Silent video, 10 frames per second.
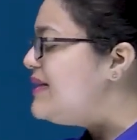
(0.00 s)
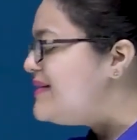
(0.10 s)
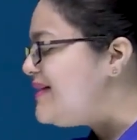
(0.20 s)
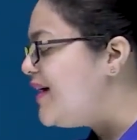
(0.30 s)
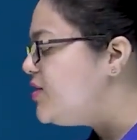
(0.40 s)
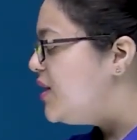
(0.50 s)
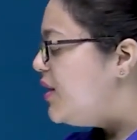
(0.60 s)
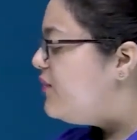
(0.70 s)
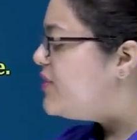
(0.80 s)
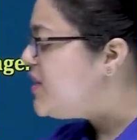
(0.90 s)
sludge
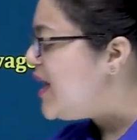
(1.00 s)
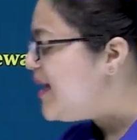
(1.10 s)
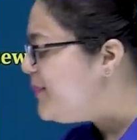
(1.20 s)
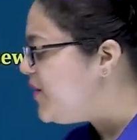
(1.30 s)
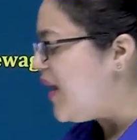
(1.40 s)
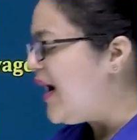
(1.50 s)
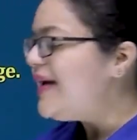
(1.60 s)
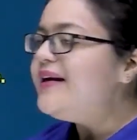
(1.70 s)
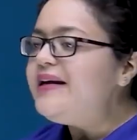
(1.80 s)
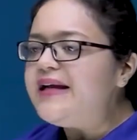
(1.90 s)
which can be
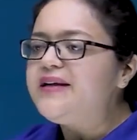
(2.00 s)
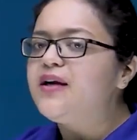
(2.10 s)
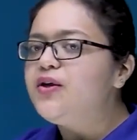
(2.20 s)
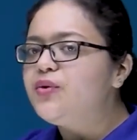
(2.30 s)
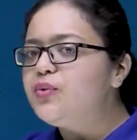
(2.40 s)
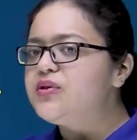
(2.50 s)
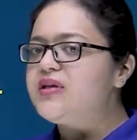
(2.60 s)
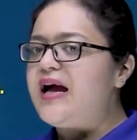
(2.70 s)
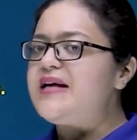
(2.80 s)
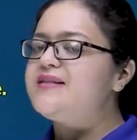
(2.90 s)
dried and later used
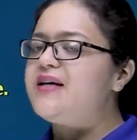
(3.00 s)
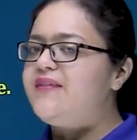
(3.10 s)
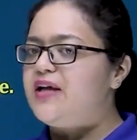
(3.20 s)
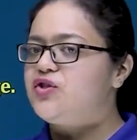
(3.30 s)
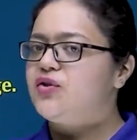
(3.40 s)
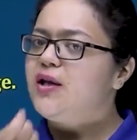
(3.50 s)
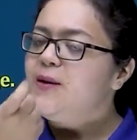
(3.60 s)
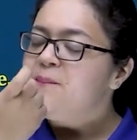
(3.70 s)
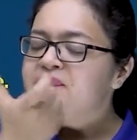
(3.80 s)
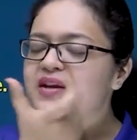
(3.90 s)
as a natural
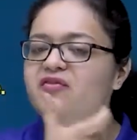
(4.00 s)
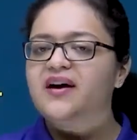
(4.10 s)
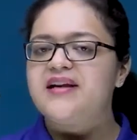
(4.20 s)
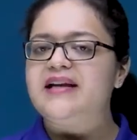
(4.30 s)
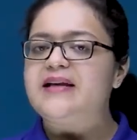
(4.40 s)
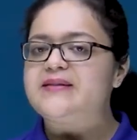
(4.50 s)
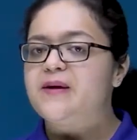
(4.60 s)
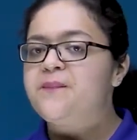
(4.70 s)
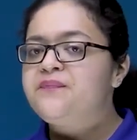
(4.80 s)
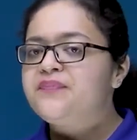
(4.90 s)
fertilizer.